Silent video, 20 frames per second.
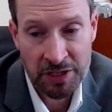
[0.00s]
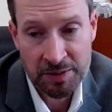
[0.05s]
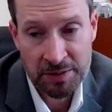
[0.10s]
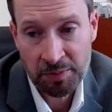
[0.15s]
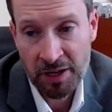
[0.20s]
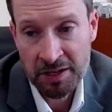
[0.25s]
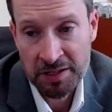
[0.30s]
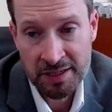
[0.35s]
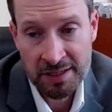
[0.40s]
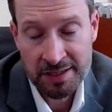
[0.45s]
But the
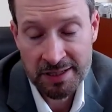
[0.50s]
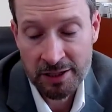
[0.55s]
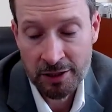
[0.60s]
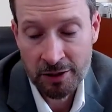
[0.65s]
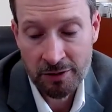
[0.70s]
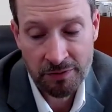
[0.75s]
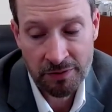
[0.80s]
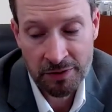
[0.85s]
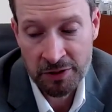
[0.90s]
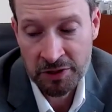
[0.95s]
reciprocity
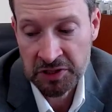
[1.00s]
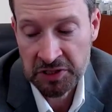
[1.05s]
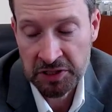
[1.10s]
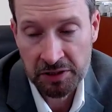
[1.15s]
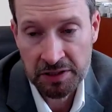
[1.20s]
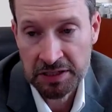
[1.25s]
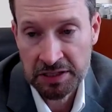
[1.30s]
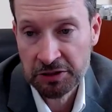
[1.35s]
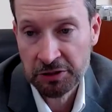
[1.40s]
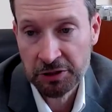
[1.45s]
itself,
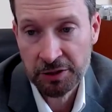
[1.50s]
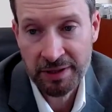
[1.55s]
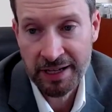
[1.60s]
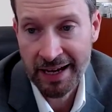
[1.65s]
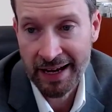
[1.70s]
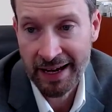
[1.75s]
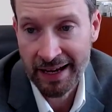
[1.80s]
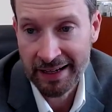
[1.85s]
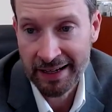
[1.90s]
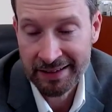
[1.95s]
there's still a deal
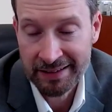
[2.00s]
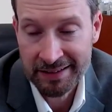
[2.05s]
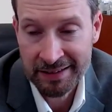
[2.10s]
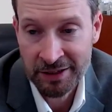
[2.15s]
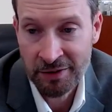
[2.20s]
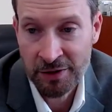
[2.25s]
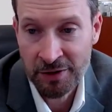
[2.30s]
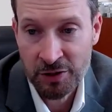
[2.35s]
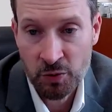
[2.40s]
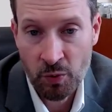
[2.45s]
to be had.
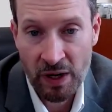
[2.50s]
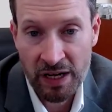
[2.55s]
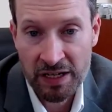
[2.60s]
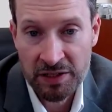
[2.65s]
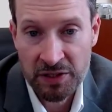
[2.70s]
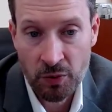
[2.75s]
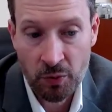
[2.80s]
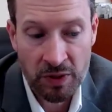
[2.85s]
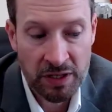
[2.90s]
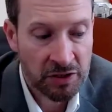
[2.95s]
You know, there's
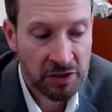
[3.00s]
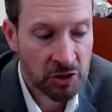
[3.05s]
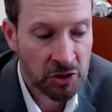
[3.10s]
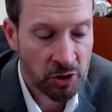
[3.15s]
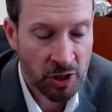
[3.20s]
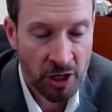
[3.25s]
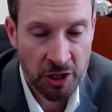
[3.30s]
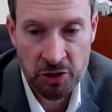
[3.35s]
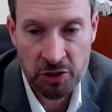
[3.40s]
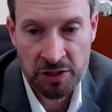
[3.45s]
ways that we
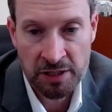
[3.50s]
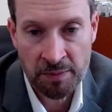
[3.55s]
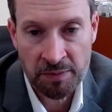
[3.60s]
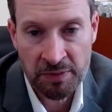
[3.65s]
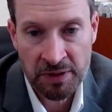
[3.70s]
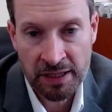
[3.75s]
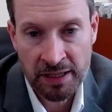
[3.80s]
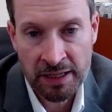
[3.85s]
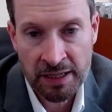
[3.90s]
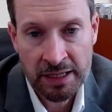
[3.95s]
could structure
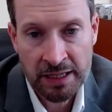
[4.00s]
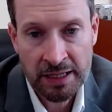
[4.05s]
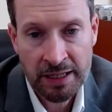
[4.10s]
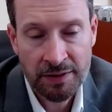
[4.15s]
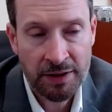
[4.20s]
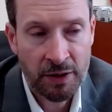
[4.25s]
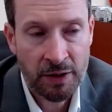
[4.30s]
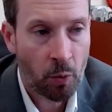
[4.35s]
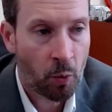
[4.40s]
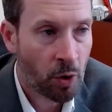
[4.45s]
something
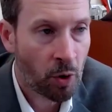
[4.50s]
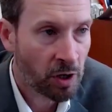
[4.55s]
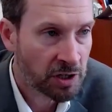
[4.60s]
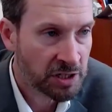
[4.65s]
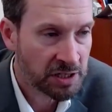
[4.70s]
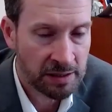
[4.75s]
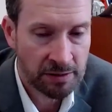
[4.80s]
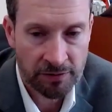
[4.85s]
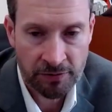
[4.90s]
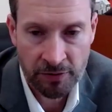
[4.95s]
that
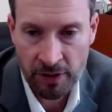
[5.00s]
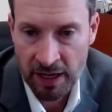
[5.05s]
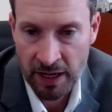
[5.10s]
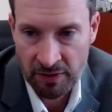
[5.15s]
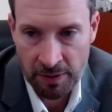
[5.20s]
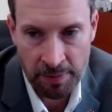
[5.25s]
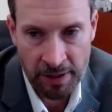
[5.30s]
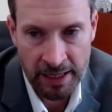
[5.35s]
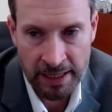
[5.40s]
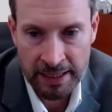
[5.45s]
works
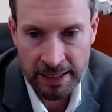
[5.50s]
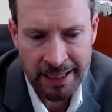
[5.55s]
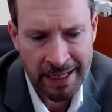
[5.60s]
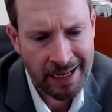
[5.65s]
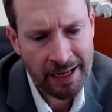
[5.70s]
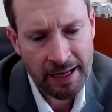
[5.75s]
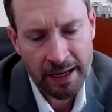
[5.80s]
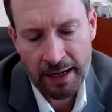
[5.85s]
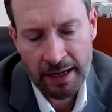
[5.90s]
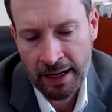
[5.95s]
for
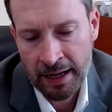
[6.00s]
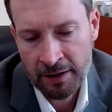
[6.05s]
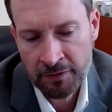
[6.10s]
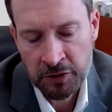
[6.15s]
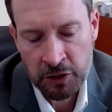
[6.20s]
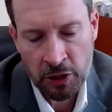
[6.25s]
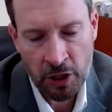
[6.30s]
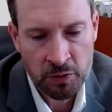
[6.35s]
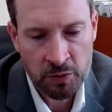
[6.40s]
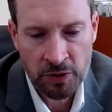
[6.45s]
everybody.
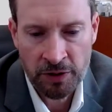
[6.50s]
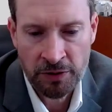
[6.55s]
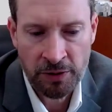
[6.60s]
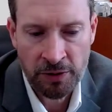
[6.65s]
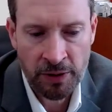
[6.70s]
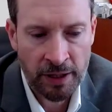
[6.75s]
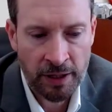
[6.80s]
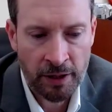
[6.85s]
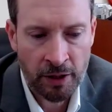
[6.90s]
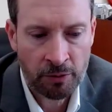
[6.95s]
I've talked
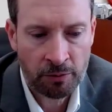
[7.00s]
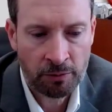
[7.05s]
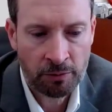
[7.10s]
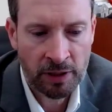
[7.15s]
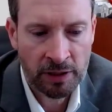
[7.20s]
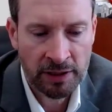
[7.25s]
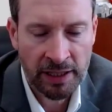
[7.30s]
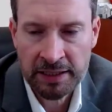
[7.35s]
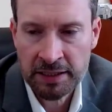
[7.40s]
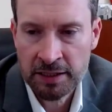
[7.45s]
with
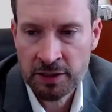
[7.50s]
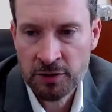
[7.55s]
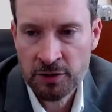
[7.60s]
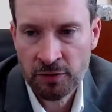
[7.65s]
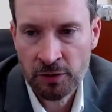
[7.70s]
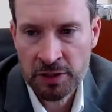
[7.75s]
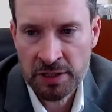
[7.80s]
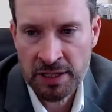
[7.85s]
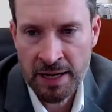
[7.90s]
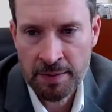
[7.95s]

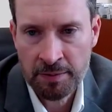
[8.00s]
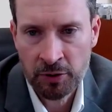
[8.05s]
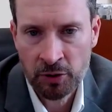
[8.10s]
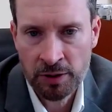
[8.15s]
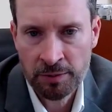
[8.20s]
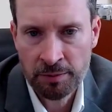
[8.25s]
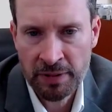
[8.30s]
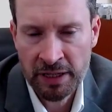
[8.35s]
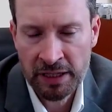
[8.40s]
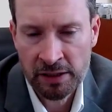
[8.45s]
electeds, for
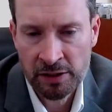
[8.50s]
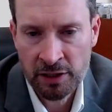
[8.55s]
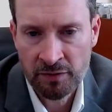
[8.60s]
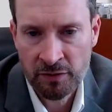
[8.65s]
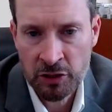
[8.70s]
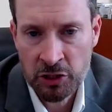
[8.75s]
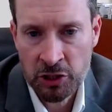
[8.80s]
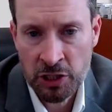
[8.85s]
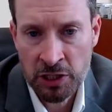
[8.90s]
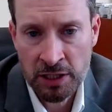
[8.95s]
example, in
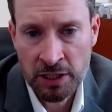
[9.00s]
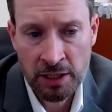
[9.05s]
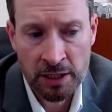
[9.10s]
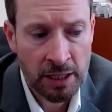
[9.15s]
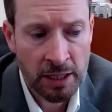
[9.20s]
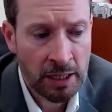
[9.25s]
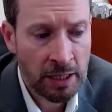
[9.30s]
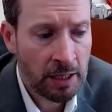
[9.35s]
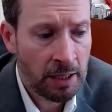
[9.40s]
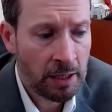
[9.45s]
Maryland and
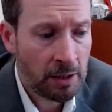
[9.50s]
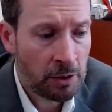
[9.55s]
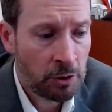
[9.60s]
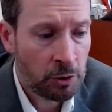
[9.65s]
Virginia,